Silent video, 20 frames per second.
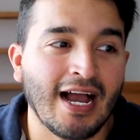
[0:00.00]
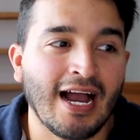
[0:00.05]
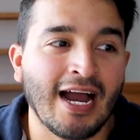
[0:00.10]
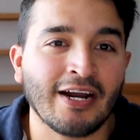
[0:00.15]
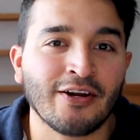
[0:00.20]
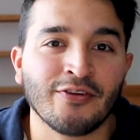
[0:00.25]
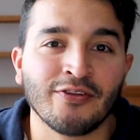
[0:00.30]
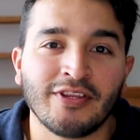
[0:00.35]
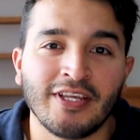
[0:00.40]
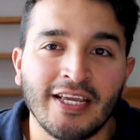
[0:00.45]

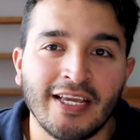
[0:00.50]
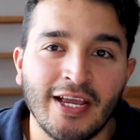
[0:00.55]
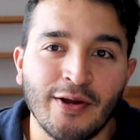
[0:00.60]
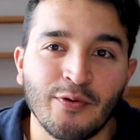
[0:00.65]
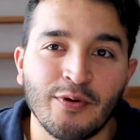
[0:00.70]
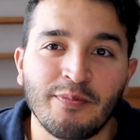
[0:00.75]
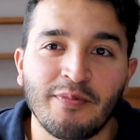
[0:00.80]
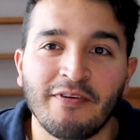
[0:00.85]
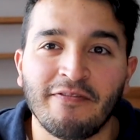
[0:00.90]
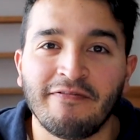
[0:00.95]
I don't think it
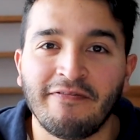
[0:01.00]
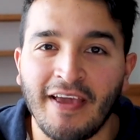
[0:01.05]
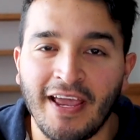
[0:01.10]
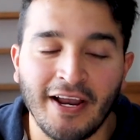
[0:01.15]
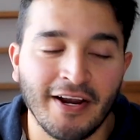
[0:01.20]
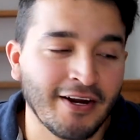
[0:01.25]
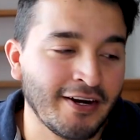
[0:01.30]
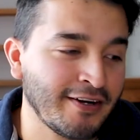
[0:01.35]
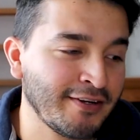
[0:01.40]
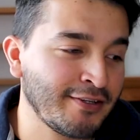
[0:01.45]
would be
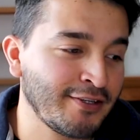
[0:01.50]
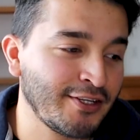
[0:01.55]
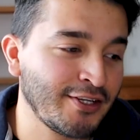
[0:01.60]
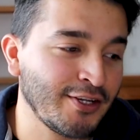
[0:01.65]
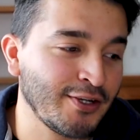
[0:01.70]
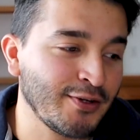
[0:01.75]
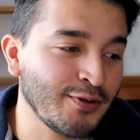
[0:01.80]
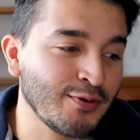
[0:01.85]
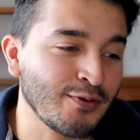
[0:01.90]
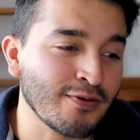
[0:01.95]
fair
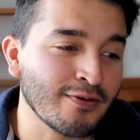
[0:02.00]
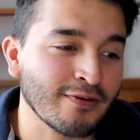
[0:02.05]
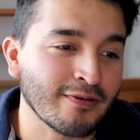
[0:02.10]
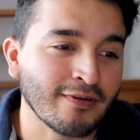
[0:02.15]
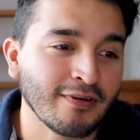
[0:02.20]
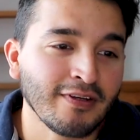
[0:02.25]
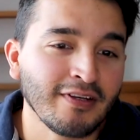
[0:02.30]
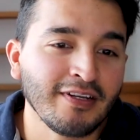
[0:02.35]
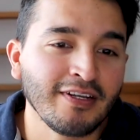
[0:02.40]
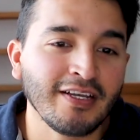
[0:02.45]
to
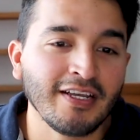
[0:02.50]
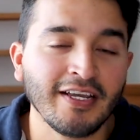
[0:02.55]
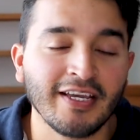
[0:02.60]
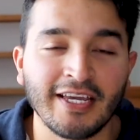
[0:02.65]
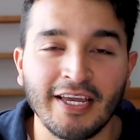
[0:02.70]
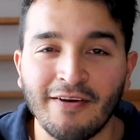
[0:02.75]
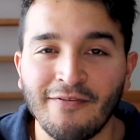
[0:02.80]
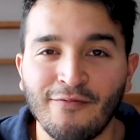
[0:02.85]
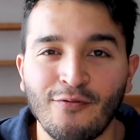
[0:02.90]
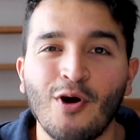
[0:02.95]

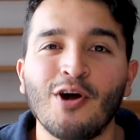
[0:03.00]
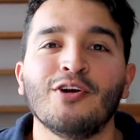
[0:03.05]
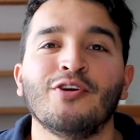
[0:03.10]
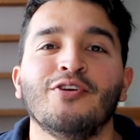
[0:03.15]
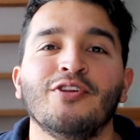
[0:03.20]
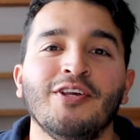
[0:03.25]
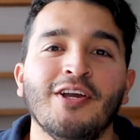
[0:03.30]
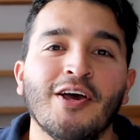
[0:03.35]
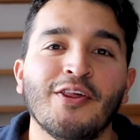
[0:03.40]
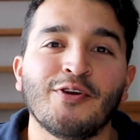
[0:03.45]
give one
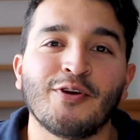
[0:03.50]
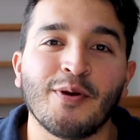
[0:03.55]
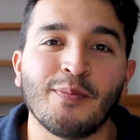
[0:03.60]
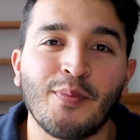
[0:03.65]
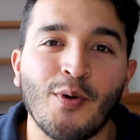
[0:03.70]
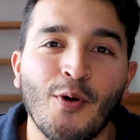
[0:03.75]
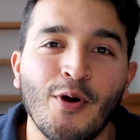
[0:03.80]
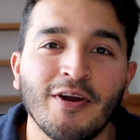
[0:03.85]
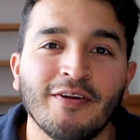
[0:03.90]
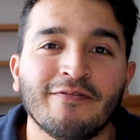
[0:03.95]
or the other a
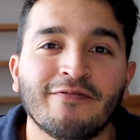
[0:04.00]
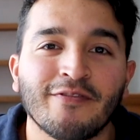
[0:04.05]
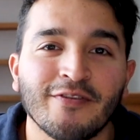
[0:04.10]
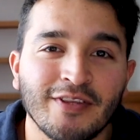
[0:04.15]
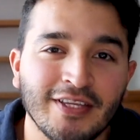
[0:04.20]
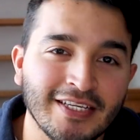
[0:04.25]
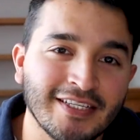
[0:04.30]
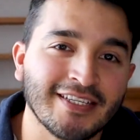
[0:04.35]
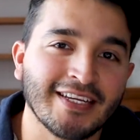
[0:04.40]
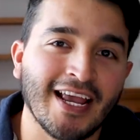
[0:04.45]
point for
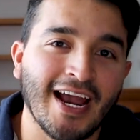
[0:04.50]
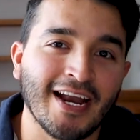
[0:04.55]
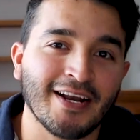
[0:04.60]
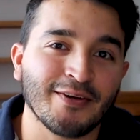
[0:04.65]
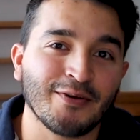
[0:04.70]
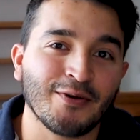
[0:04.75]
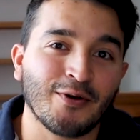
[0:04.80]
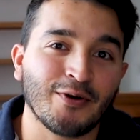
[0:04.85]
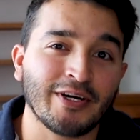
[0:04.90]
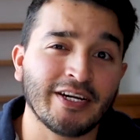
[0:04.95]
this
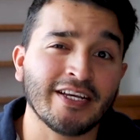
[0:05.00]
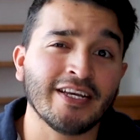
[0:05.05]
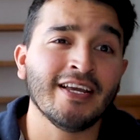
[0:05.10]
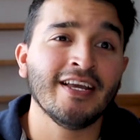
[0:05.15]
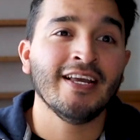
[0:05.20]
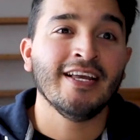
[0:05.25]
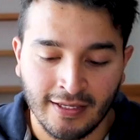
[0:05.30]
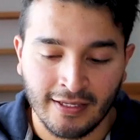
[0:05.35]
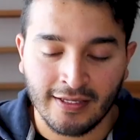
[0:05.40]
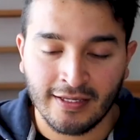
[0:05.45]
category.
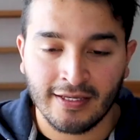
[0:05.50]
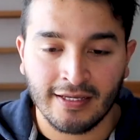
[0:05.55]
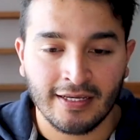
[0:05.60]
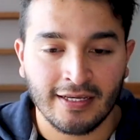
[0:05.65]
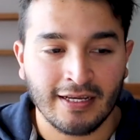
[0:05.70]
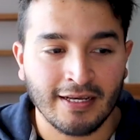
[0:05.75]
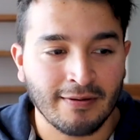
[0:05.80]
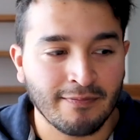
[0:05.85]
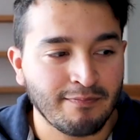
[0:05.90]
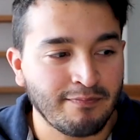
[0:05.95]

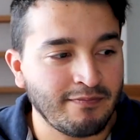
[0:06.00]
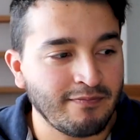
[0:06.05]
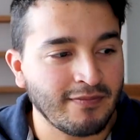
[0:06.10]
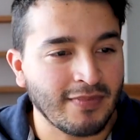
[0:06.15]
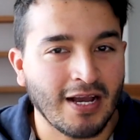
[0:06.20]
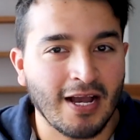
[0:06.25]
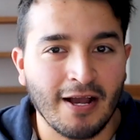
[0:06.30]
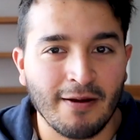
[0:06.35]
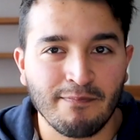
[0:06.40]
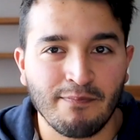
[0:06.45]

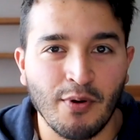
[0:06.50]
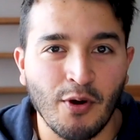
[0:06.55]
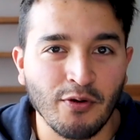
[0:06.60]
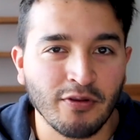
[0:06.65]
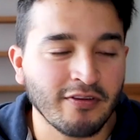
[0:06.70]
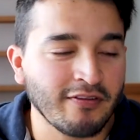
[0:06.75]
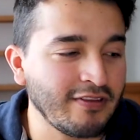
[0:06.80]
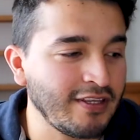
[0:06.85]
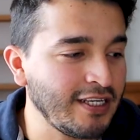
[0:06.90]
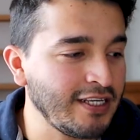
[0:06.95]

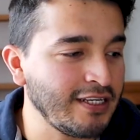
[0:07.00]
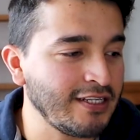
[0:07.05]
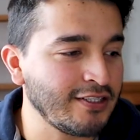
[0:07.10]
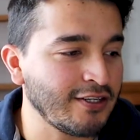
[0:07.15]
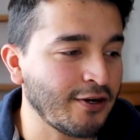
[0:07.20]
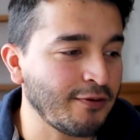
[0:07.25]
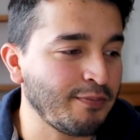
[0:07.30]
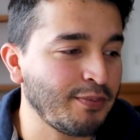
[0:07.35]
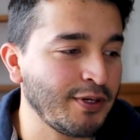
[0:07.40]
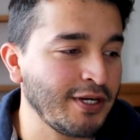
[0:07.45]
Both of these
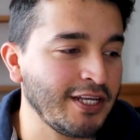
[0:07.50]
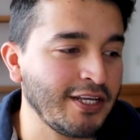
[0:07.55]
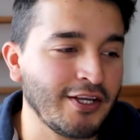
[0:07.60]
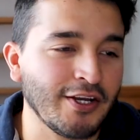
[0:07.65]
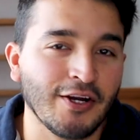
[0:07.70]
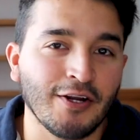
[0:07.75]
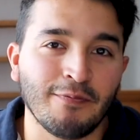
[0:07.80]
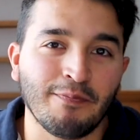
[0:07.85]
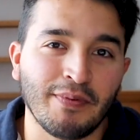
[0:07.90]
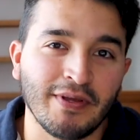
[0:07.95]
are pretty
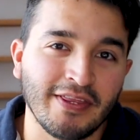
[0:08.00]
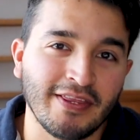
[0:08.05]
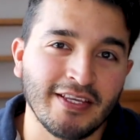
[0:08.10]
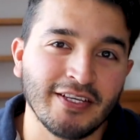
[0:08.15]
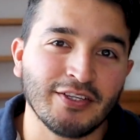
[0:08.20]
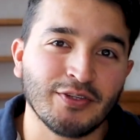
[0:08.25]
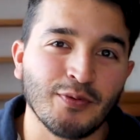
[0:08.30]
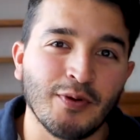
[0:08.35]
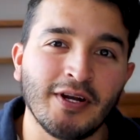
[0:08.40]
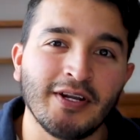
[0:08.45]
good, but
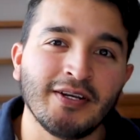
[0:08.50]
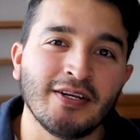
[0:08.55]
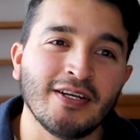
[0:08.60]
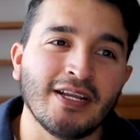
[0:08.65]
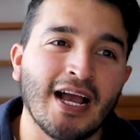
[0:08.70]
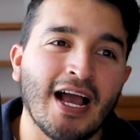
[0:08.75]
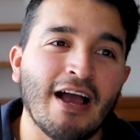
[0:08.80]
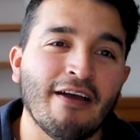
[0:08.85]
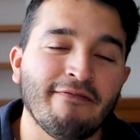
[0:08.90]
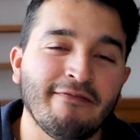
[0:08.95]
this one,
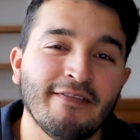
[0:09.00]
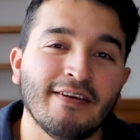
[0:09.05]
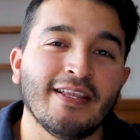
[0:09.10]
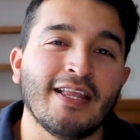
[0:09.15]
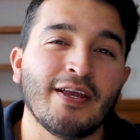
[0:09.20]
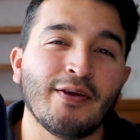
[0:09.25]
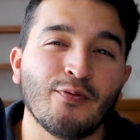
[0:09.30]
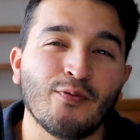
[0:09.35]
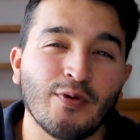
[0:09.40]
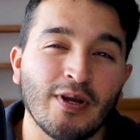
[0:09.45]
I feel
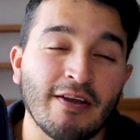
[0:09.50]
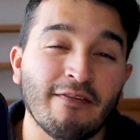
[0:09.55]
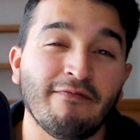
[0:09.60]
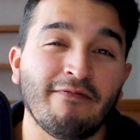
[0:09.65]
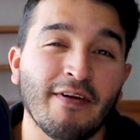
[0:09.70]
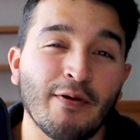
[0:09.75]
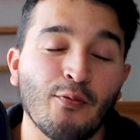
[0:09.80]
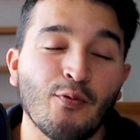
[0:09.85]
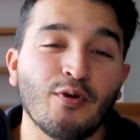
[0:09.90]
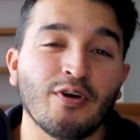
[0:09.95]
like
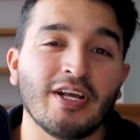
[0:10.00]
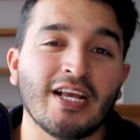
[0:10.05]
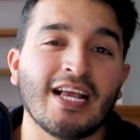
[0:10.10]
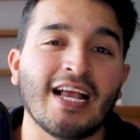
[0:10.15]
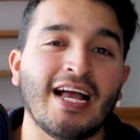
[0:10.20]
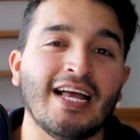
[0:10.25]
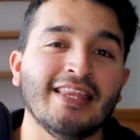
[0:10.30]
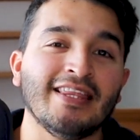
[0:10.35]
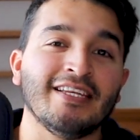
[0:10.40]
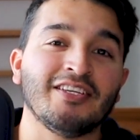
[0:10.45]
if it would have
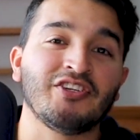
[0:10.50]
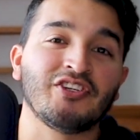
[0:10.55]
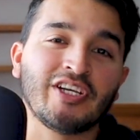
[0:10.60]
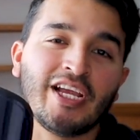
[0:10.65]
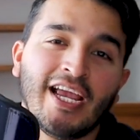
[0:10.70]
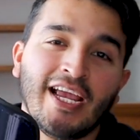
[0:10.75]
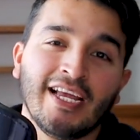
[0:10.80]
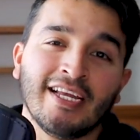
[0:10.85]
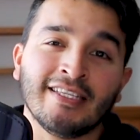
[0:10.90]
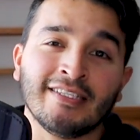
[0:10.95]
gotten the
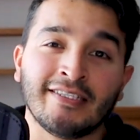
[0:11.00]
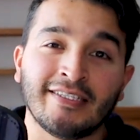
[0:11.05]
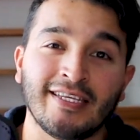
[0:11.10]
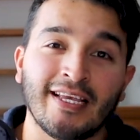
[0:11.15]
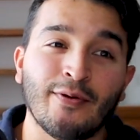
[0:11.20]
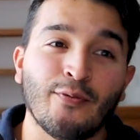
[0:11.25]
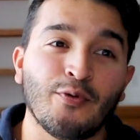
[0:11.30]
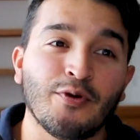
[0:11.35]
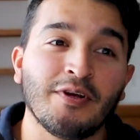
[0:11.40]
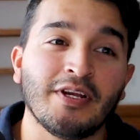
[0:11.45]
chance,
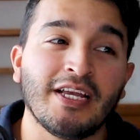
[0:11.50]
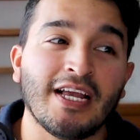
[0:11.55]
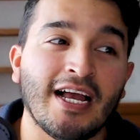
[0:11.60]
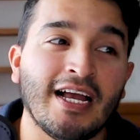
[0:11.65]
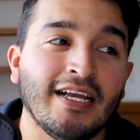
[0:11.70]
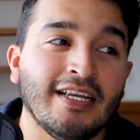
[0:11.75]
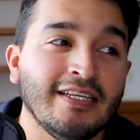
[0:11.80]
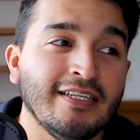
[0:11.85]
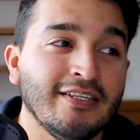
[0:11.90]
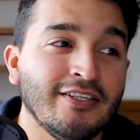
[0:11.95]
it would have
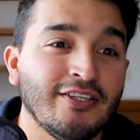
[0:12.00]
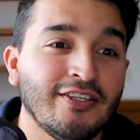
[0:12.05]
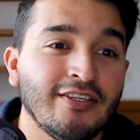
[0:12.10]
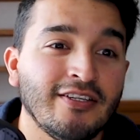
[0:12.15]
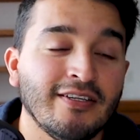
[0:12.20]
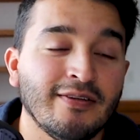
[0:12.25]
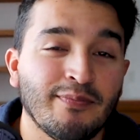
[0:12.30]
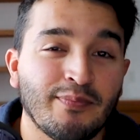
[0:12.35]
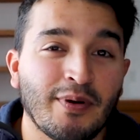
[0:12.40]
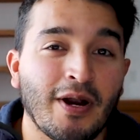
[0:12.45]
gotten
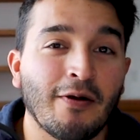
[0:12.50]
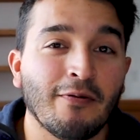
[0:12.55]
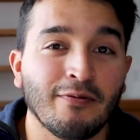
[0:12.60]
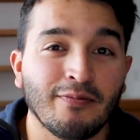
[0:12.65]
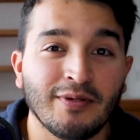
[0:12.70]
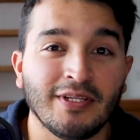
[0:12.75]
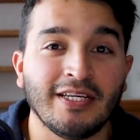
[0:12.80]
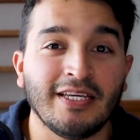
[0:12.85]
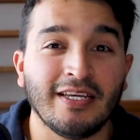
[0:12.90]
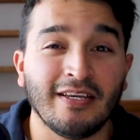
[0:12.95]

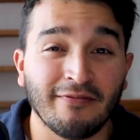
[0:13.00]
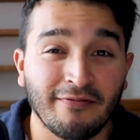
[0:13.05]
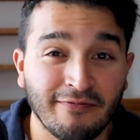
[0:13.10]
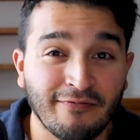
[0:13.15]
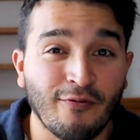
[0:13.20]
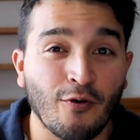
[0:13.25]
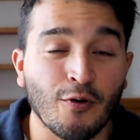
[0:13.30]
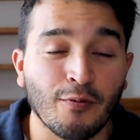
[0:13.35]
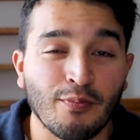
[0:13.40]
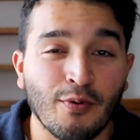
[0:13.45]
probably
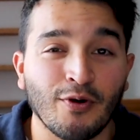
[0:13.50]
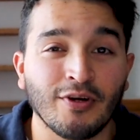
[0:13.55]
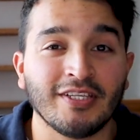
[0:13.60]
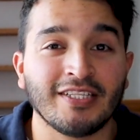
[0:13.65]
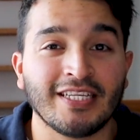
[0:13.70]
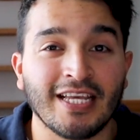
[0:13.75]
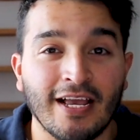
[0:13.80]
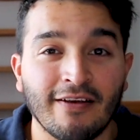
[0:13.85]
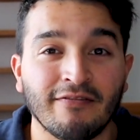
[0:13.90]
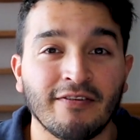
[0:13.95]

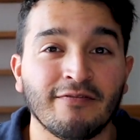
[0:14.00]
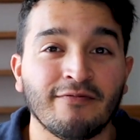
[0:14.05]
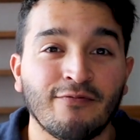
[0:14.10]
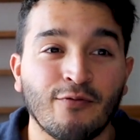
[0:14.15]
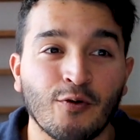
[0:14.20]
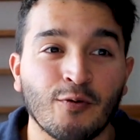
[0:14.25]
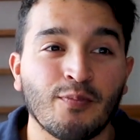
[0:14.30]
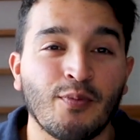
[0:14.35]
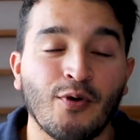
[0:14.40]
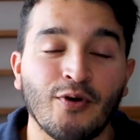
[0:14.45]
4.7,
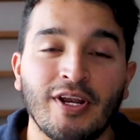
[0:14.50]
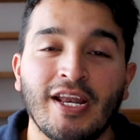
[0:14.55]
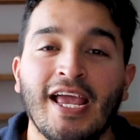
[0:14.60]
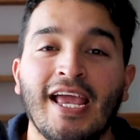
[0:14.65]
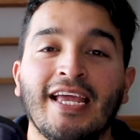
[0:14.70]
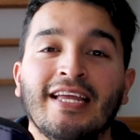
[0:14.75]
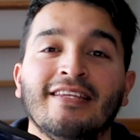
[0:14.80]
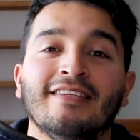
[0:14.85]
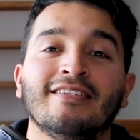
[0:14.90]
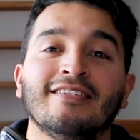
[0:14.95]

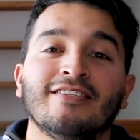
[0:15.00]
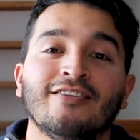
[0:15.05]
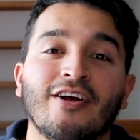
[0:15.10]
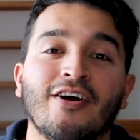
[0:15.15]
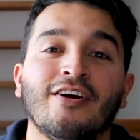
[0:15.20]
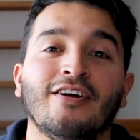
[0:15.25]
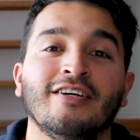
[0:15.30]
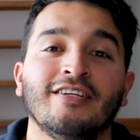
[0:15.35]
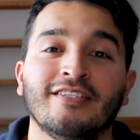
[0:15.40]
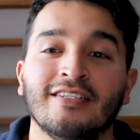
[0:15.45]
4.8
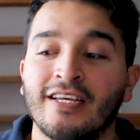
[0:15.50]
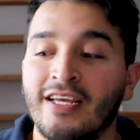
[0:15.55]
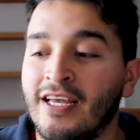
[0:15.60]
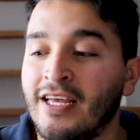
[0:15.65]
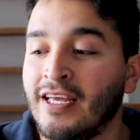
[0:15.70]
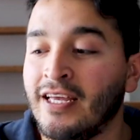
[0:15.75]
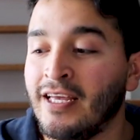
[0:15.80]
stars.